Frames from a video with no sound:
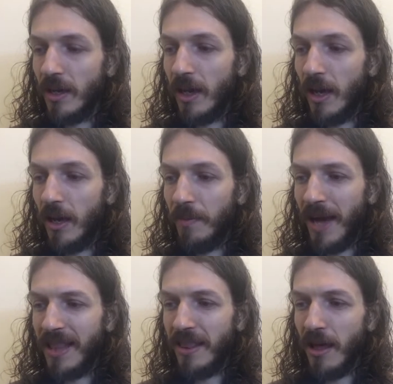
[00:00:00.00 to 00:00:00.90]

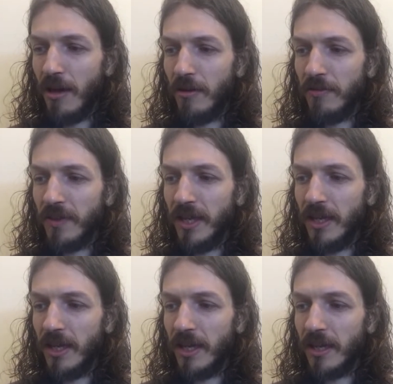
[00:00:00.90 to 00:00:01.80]
I love
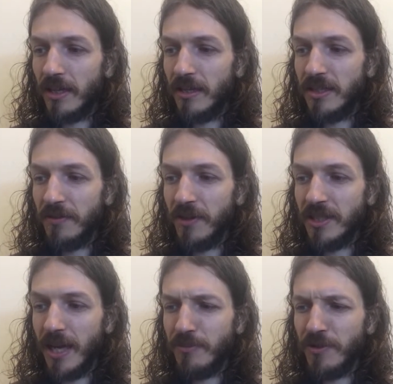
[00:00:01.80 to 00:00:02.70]
eating different
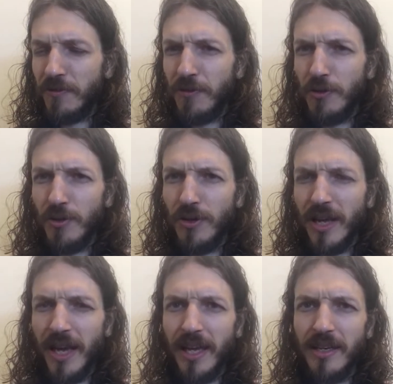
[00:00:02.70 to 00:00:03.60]
types of food,
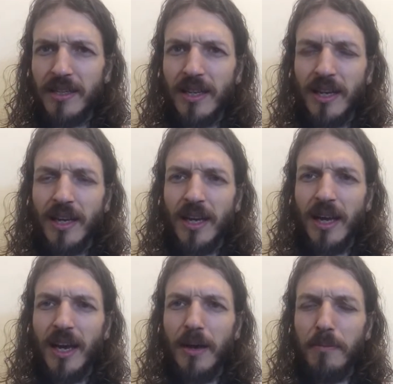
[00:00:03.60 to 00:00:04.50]
and
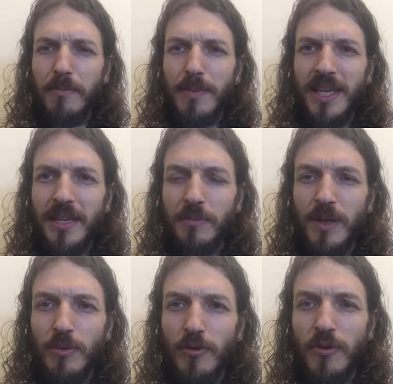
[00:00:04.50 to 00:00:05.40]
meeting
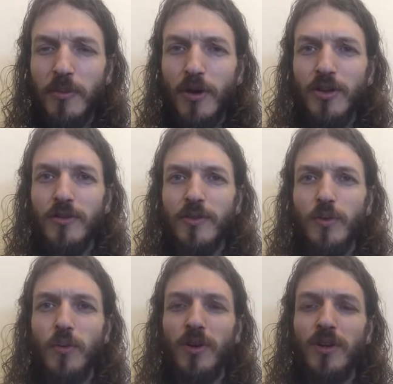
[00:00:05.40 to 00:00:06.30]
people from all over the
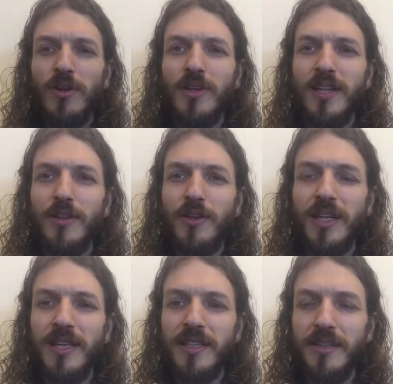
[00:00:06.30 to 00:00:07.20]
world and
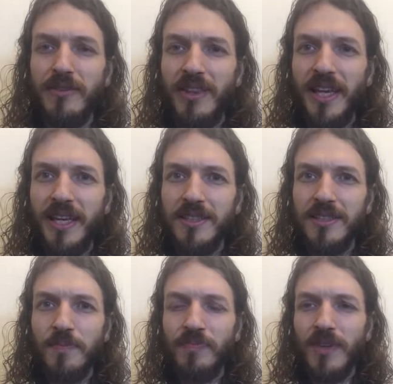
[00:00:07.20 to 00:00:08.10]
learning different
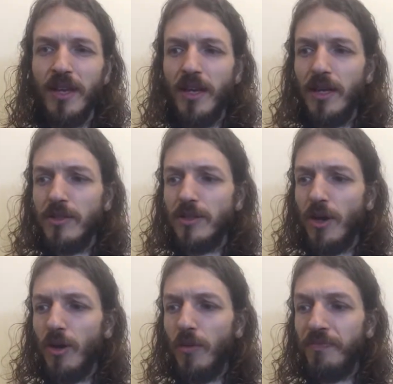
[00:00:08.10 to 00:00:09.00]
things.
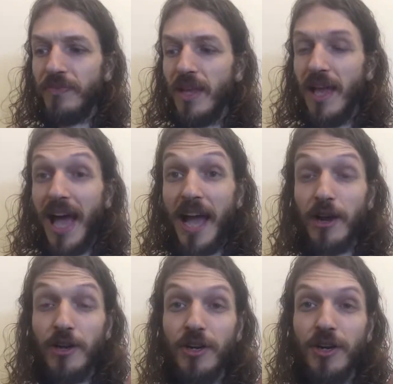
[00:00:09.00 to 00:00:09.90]
So I
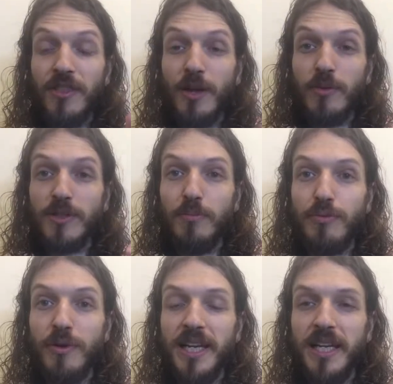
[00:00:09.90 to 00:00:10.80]
heard there was a
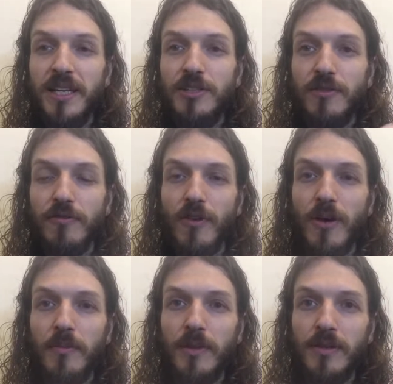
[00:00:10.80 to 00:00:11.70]
bridge
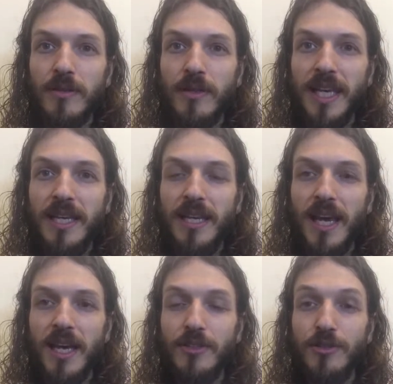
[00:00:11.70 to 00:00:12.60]
from
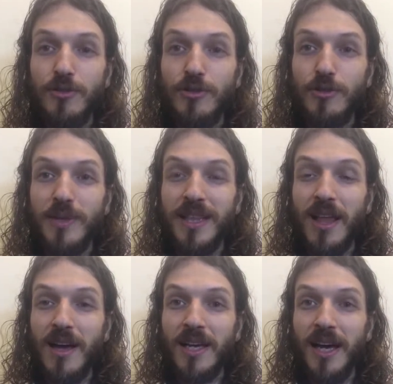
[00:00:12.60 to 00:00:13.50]
India to Sri
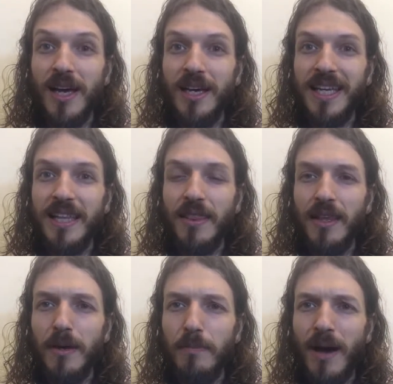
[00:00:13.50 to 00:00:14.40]
Lanka in
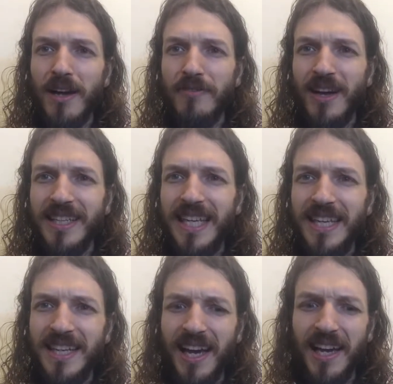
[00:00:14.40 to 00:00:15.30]
the Bhagavad
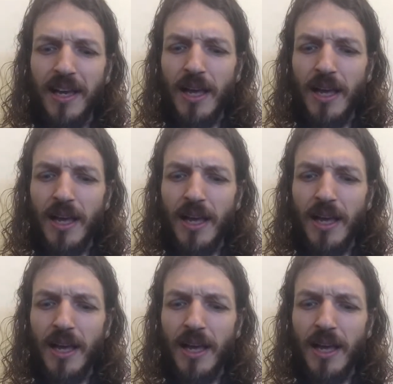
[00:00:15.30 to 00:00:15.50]
Gita,